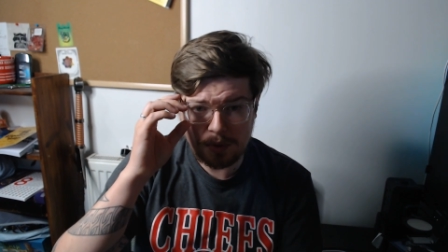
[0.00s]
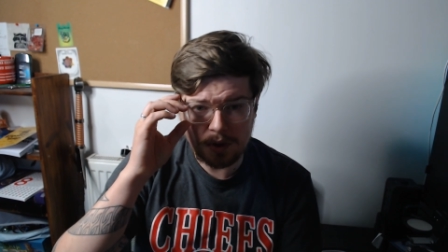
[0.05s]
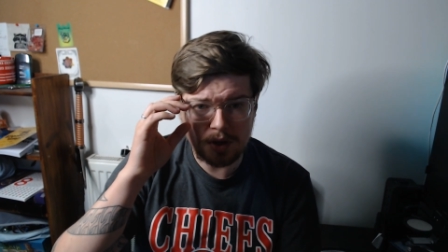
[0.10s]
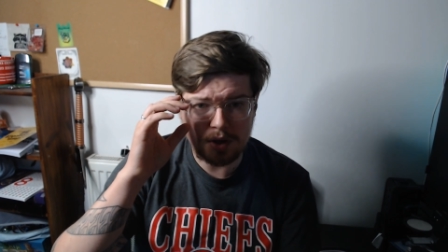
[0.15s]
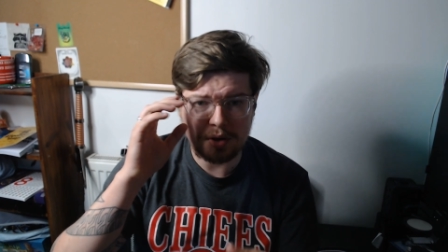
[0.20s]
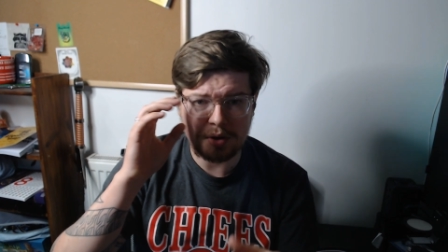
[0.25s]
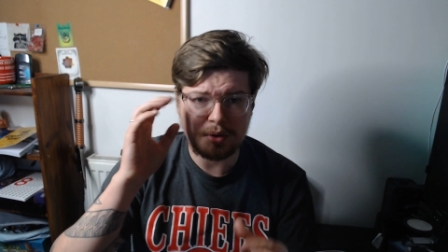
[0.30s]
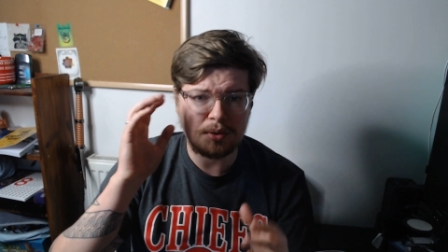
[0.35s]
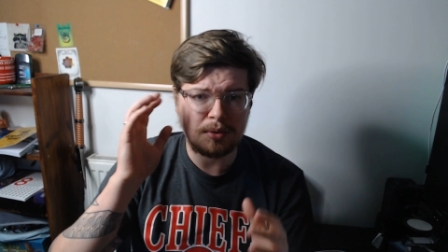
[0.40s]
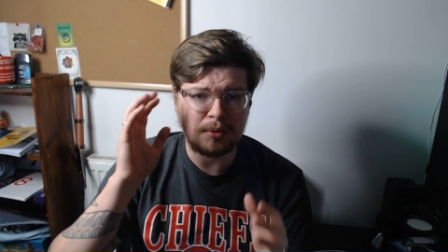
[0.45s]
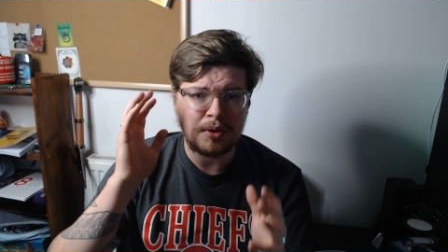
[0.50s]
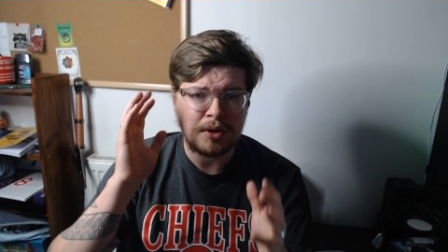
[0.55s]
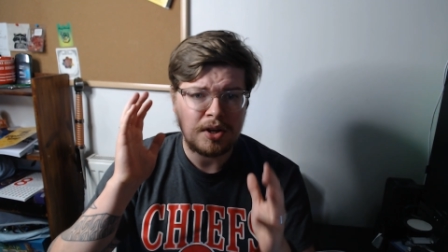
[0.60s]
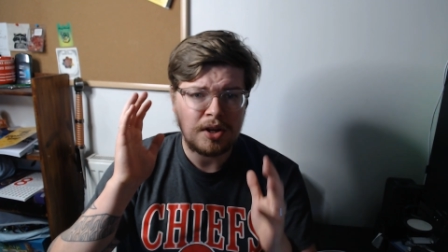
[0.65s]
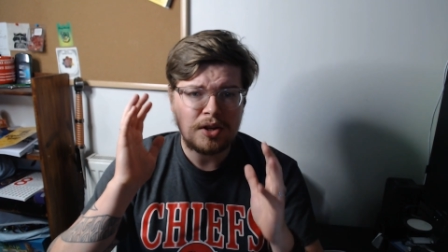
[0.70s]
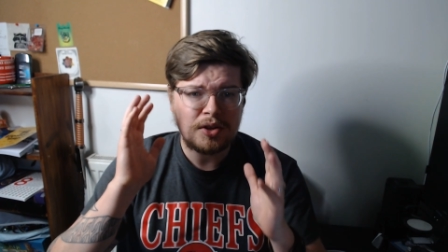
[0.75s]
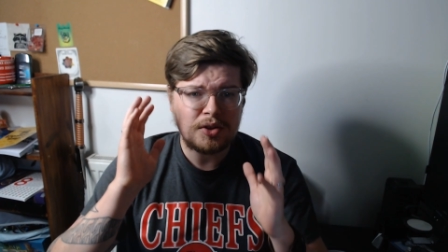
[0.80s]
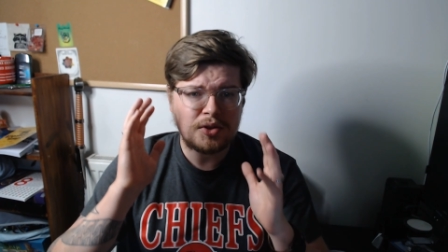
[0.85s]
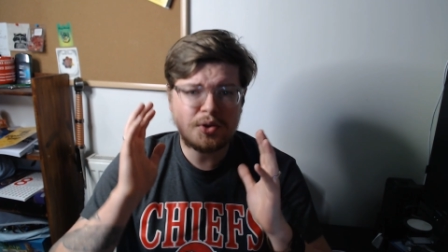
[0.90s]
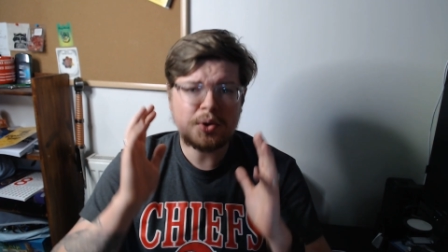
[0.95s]
who
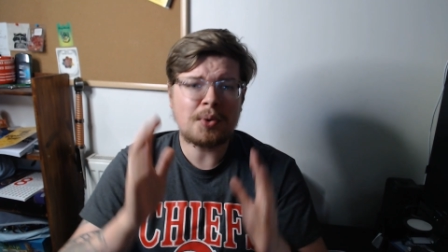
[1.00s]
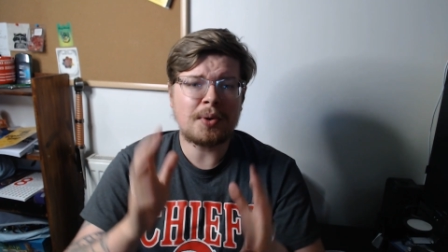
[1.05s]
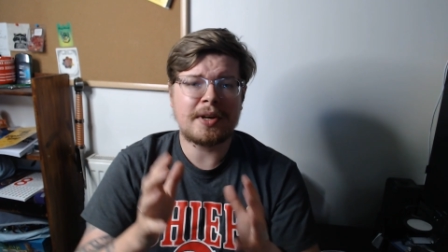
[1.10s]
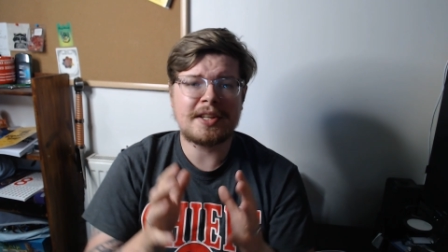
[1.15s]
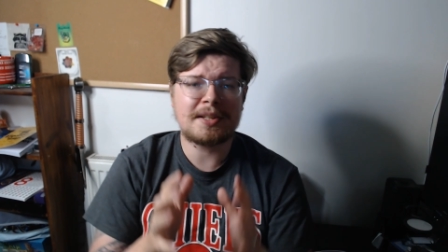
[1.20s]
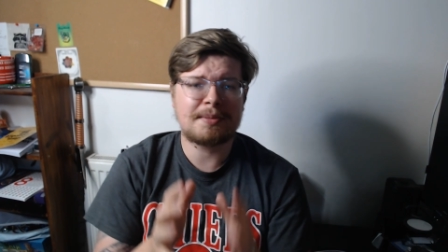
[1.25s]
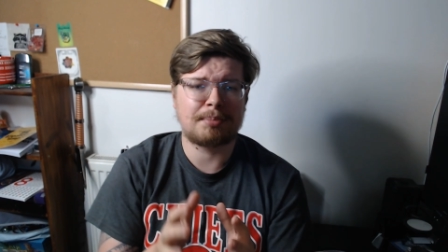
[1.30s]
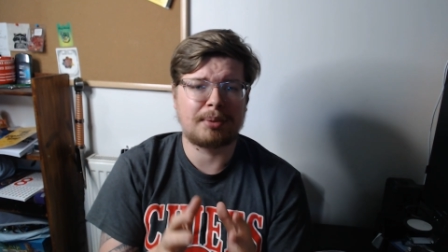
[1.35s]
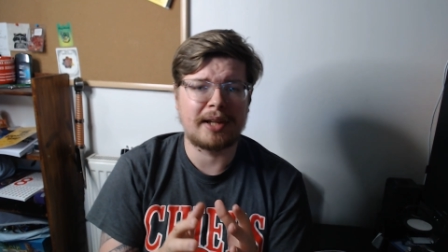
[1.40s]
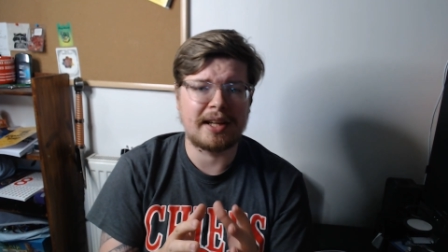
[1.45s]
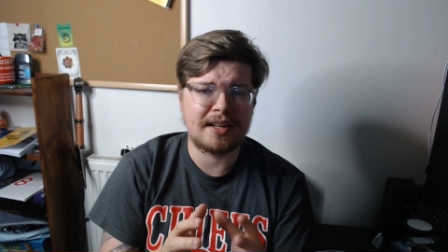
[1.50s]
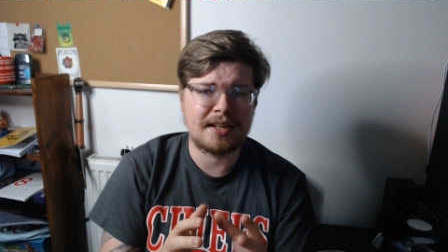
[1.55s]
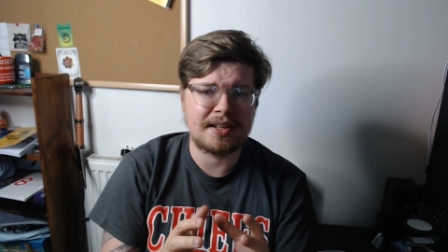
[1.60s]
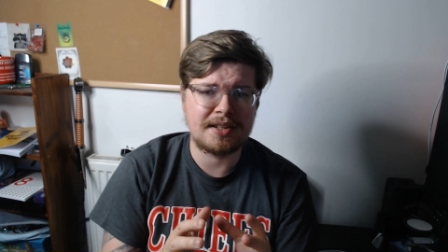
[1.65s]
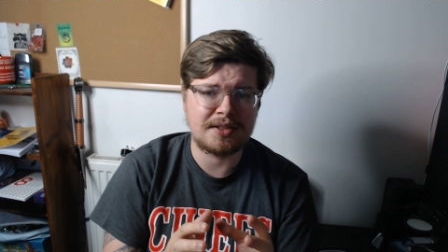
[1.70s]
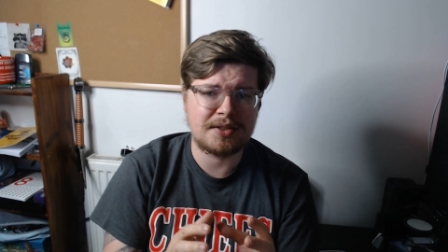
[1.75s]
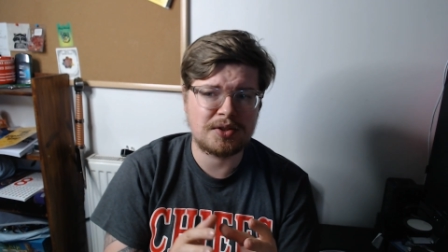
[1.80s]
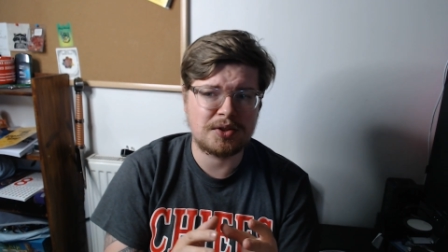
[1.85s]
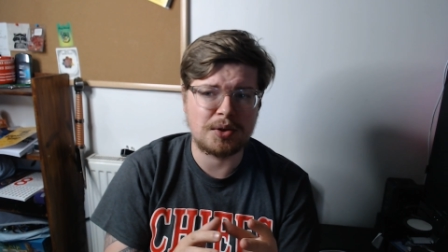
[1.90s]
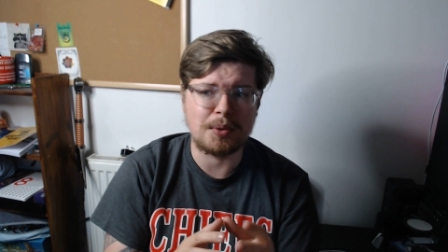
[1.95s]
taught his
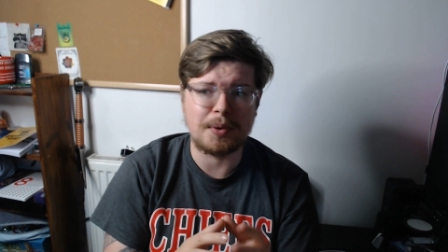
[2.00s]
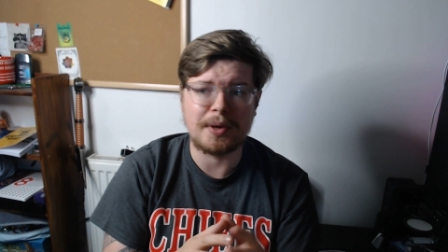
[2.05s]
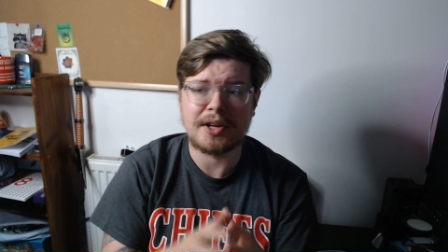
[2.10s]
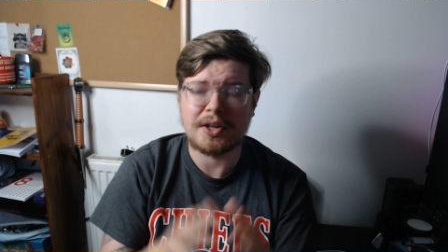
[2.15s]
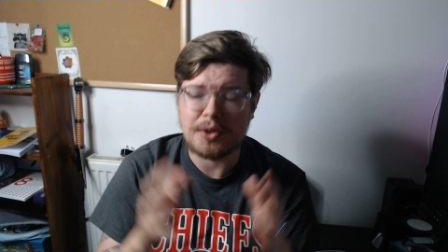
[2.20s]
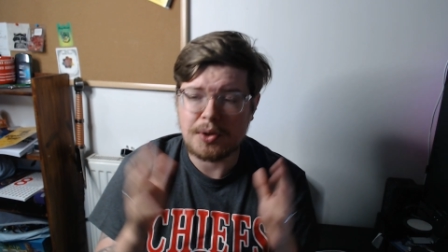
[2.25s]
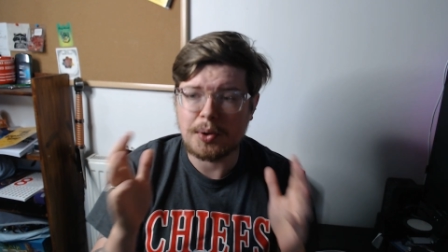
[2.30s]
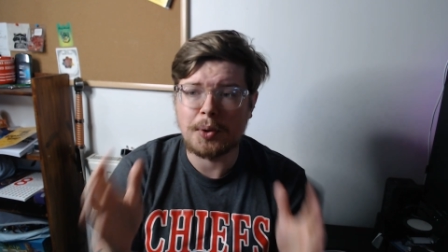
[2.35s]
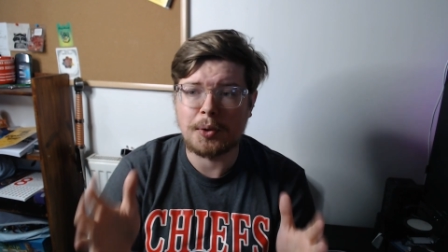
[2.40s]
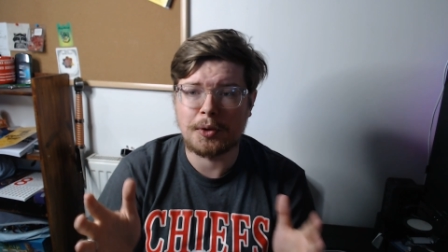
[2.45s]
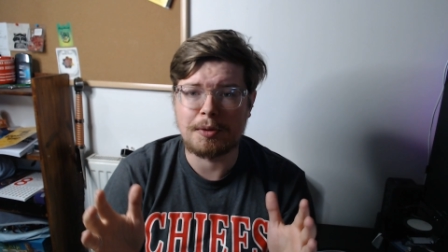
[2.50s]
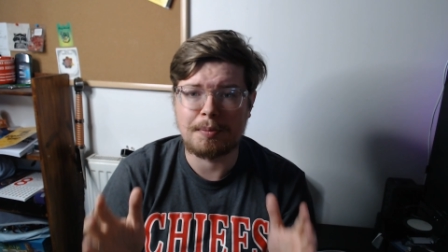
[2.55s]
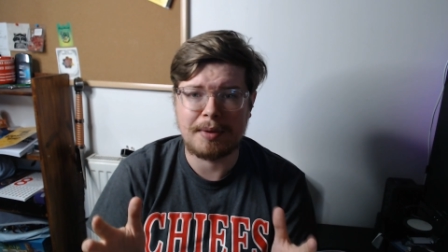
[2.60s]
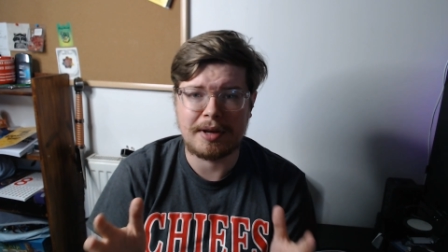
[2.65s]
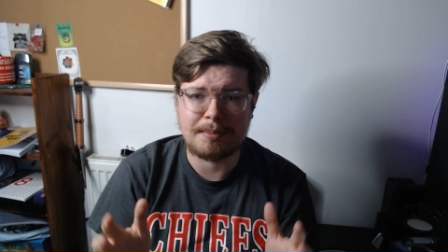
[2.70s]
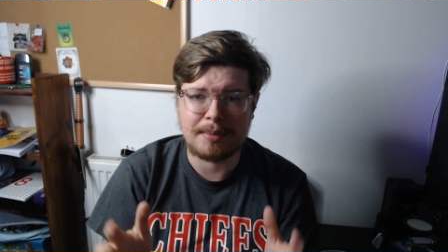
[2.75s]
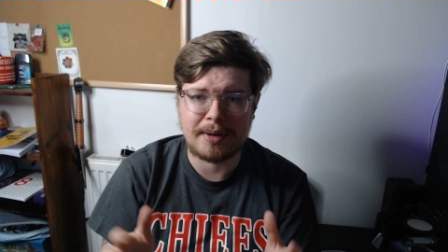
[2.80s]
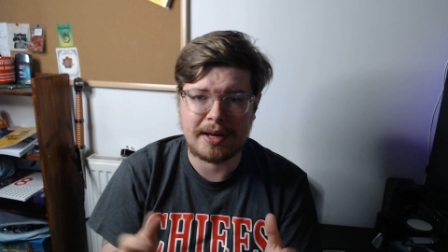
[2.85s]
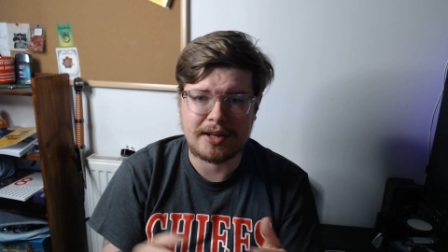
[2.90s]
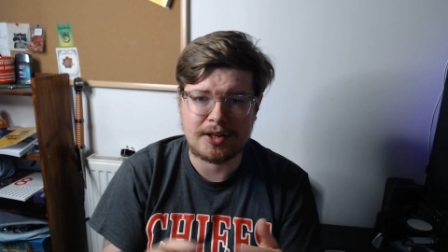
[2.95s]
players to ignore the
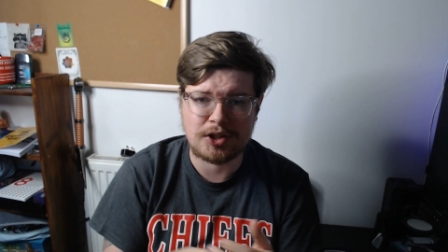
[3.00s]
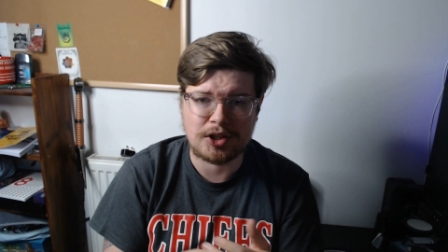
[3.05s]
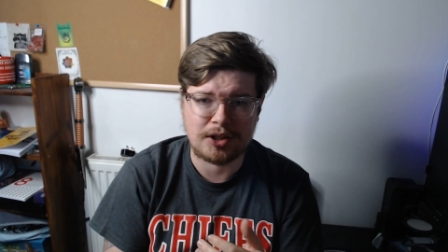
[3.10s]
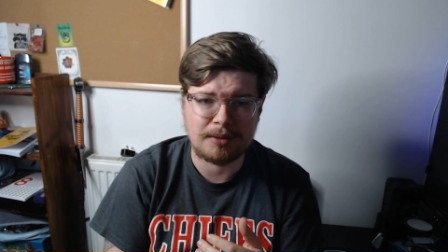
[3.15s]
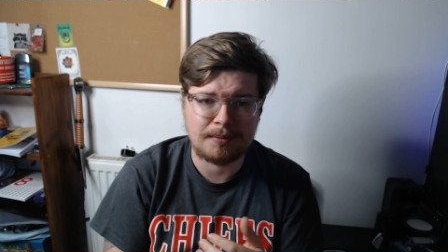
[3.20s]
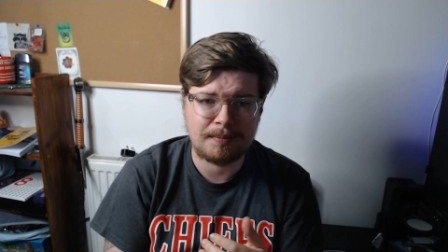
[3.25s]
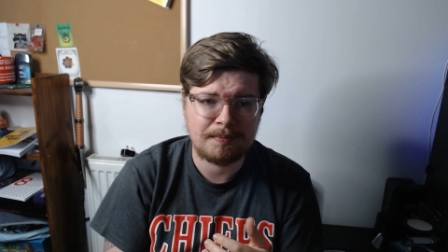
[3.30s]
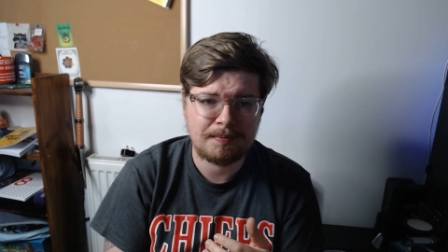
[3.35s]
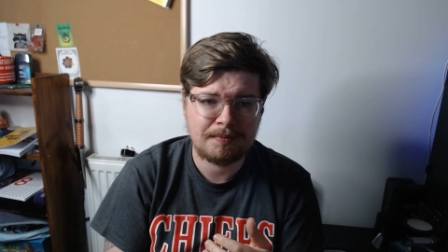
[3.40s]
big picture.